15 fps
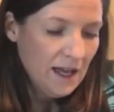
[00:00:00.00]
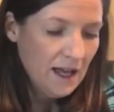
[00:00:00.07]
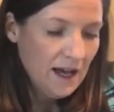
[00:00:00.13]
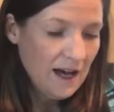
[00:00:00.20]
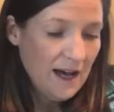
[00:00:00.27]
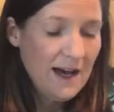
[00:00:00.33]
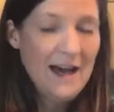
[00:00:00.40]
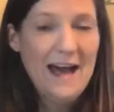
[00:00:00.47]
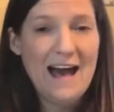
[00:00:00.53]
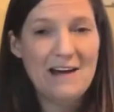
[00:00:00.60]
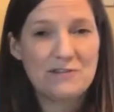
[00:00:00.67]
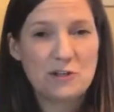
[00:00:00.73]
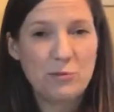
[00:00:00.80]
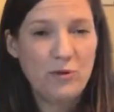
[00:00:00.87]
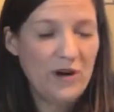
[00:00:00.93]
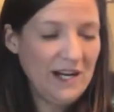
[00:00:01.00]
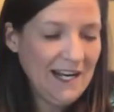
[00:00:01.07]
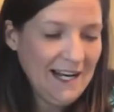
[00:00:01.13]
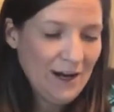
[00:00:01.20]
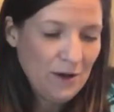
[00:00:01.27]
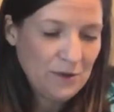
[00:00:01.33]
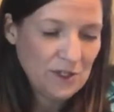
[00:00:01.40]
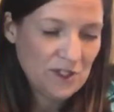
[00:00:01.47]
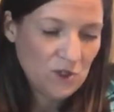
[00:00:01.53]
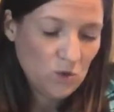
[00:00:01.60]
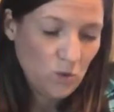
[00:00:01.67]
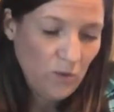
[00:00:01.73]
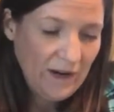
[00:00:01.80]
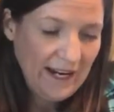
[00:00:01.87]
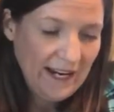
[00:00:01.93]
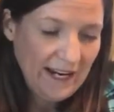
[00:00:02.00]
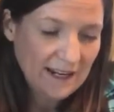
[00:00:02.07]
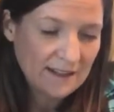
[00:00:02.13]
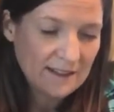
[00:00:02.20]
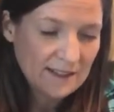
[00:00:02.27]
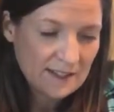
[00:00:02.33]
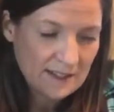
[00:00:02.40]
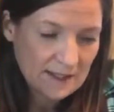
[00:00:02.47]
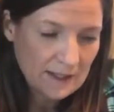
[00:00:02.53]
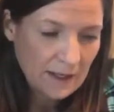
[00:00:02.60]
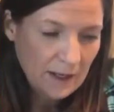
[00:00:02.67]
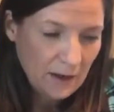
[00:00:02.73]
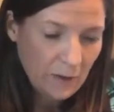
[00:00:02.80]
After pointing out the swings,